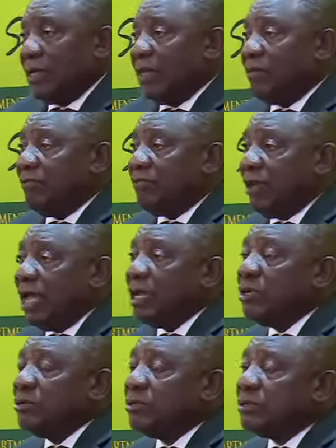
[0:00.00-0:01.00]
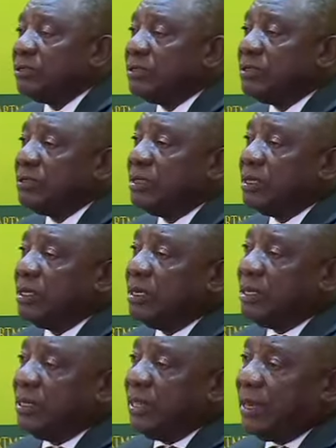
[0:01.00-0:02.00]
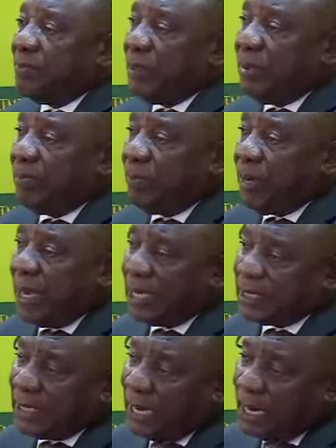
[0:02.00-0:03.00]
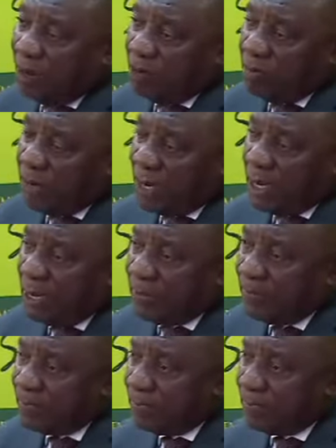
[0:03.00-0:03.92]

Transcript: the values that people like Dara Omar,